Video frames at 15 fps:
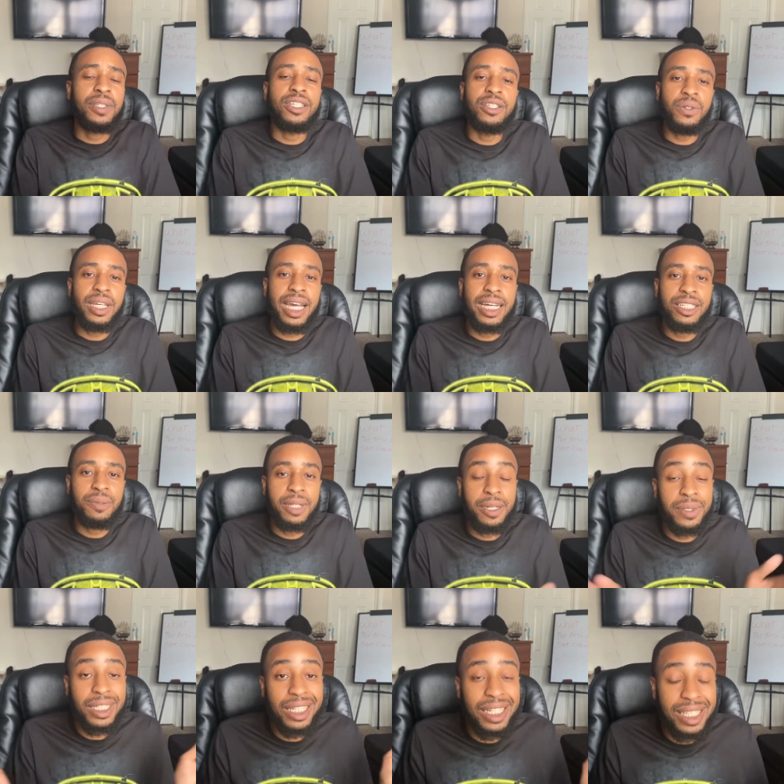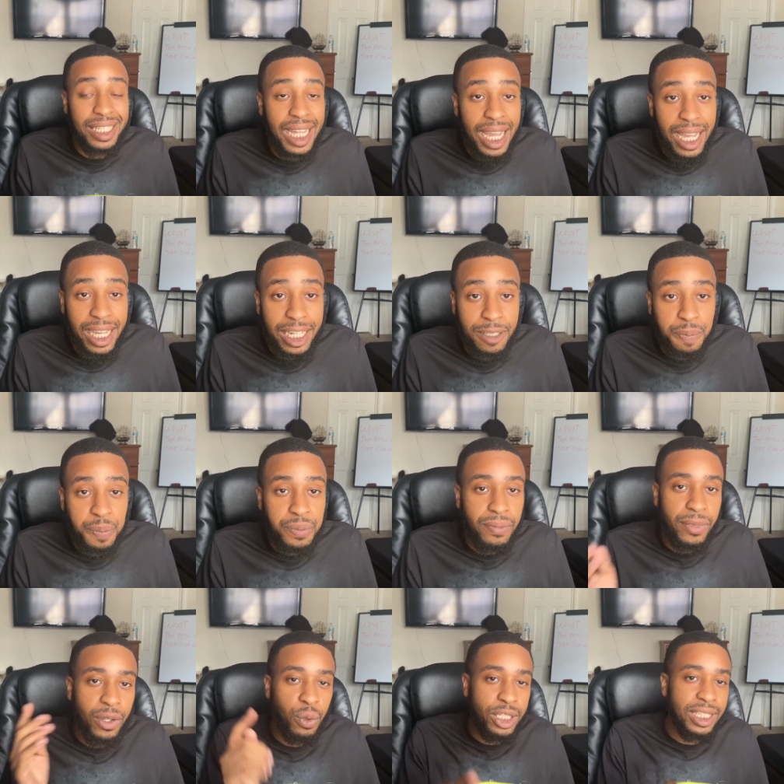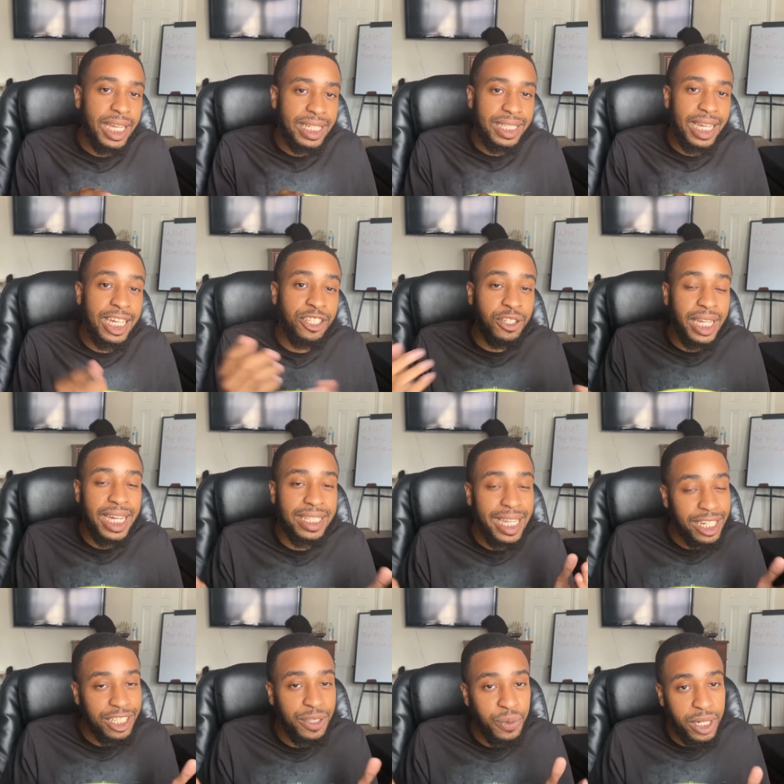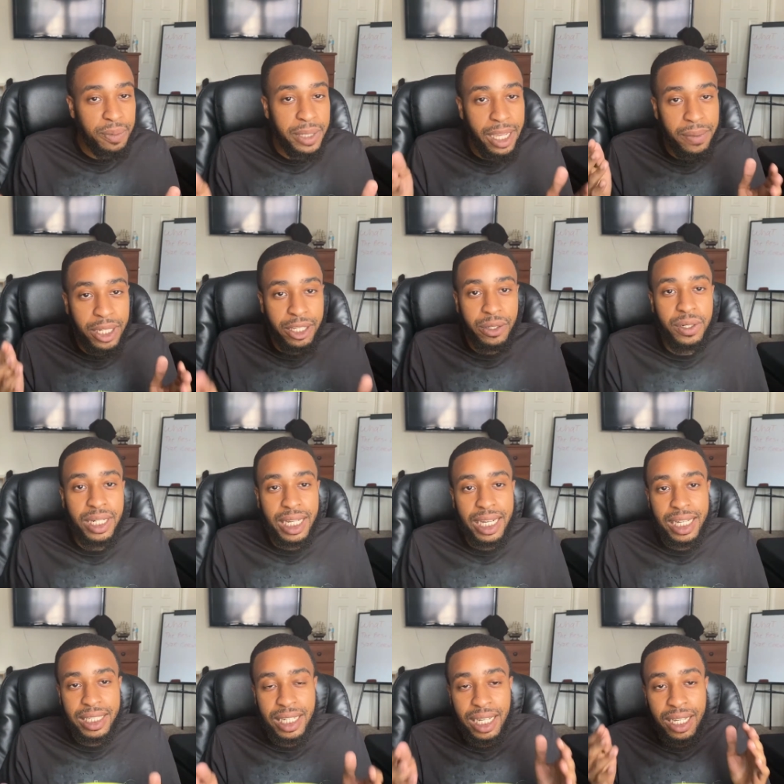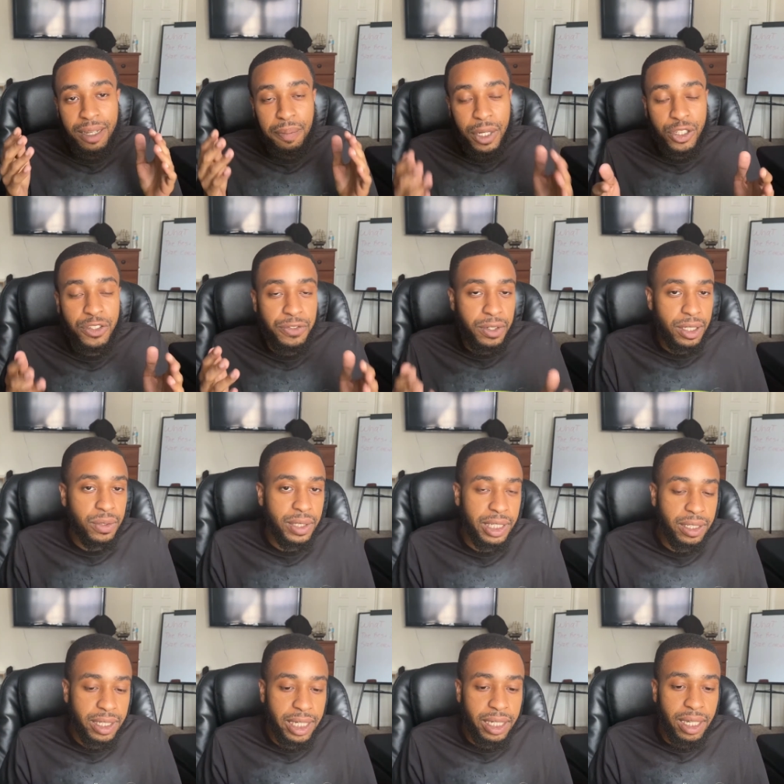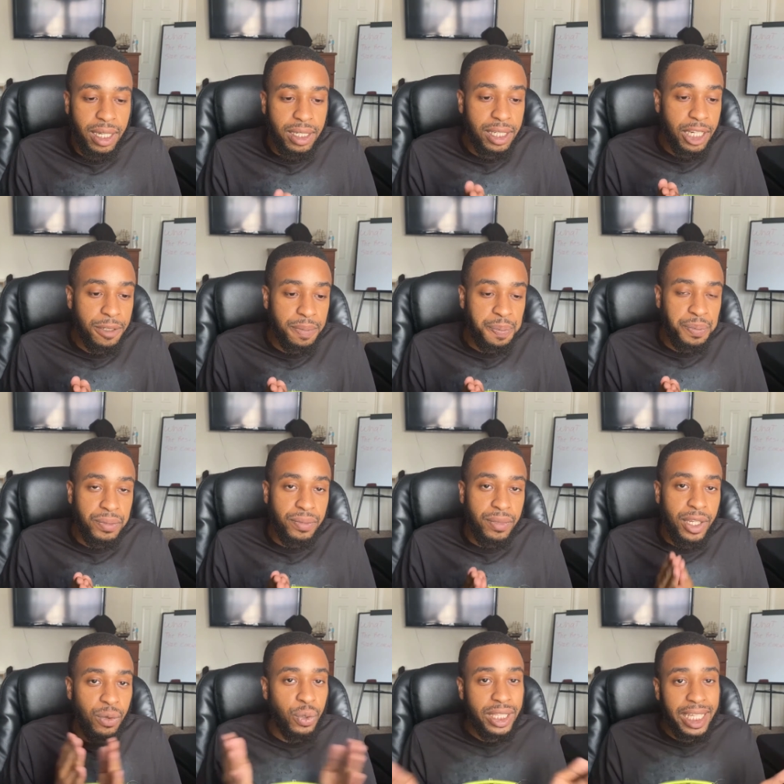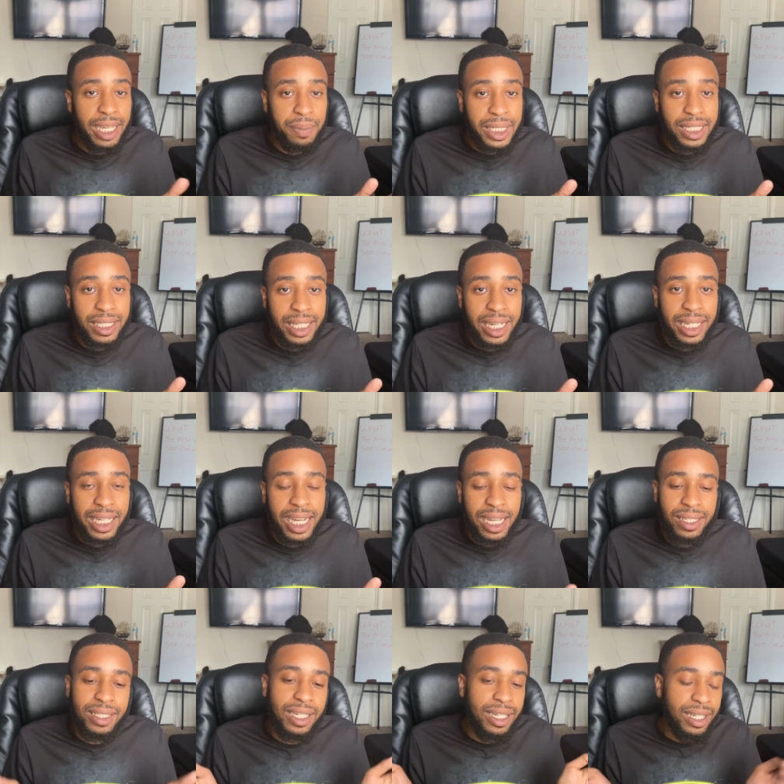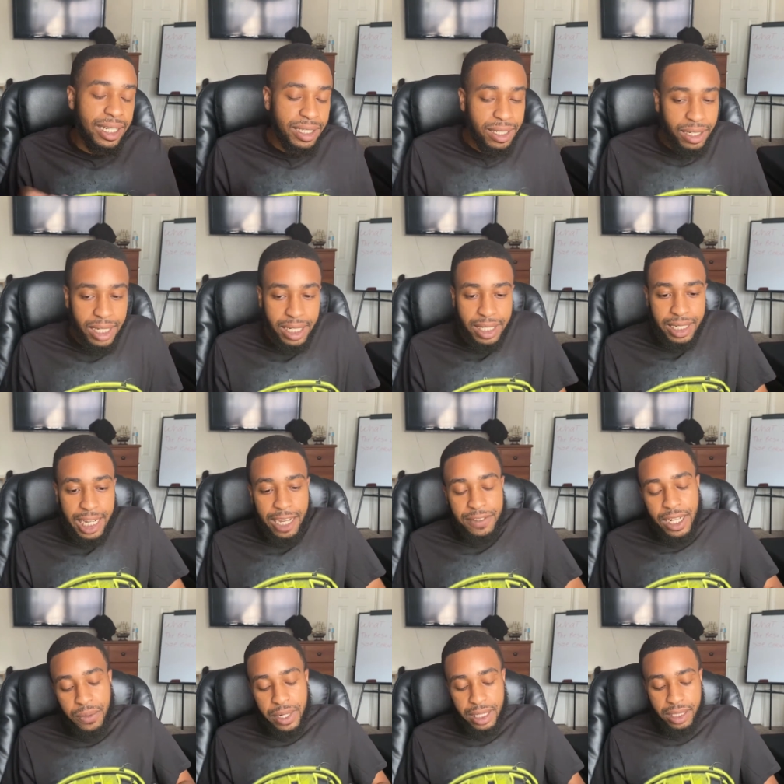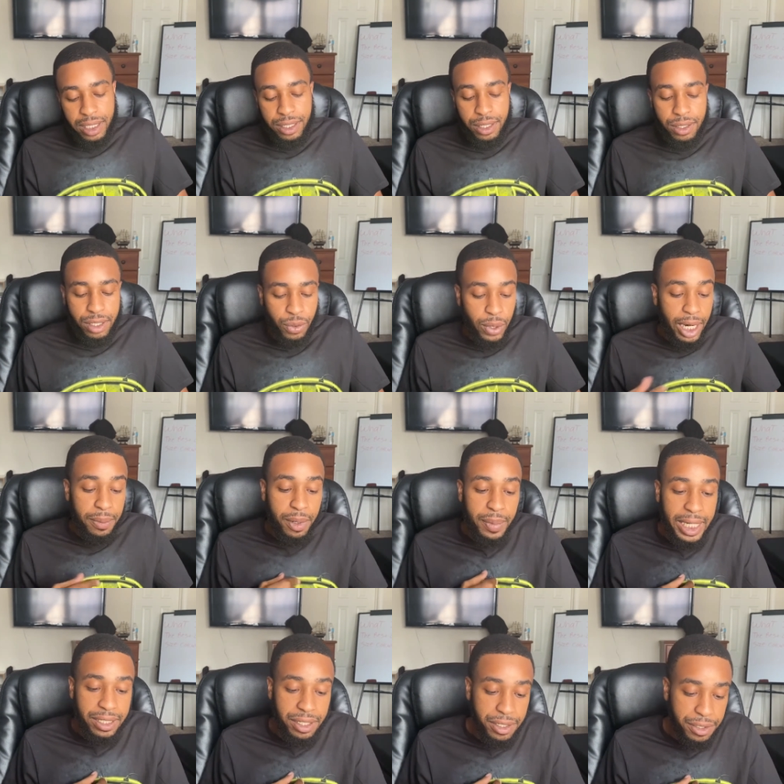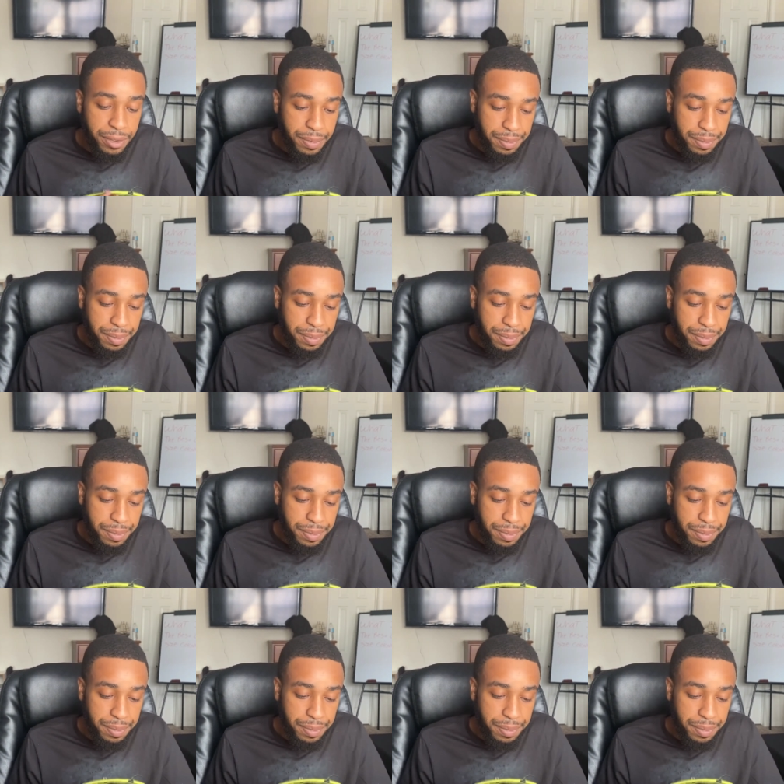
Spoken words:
you guys to be able to decide which lot size you guys actually want to be able to utilize most frequently, okay? So with that being said, guys, let's go ahead and dive directly into it. So what I'm about to do,